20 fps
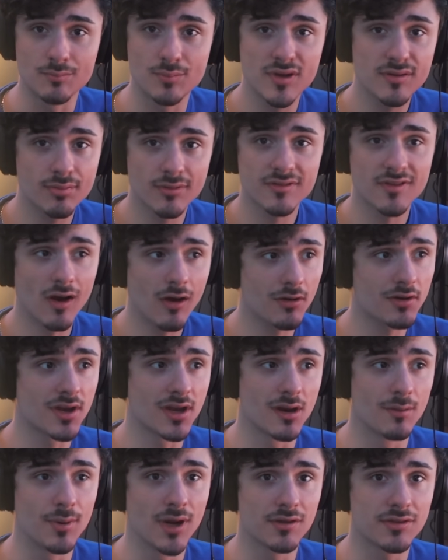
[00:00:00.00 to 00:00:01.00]
people
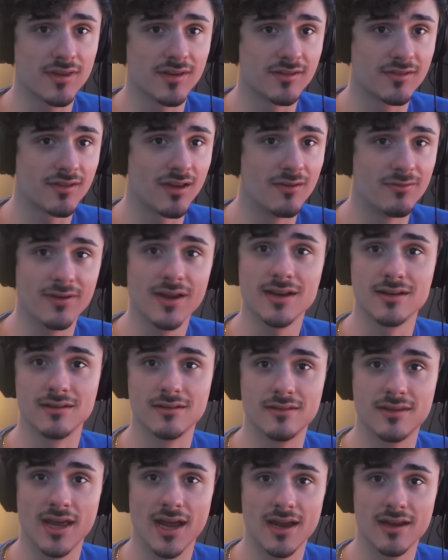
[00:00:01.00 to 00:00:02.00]
talking about this
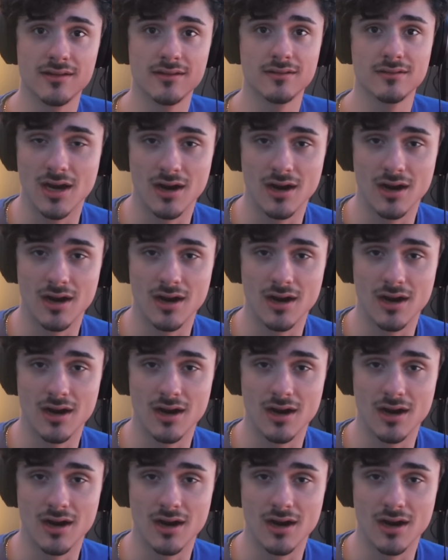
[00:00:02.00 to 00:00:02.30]
event that,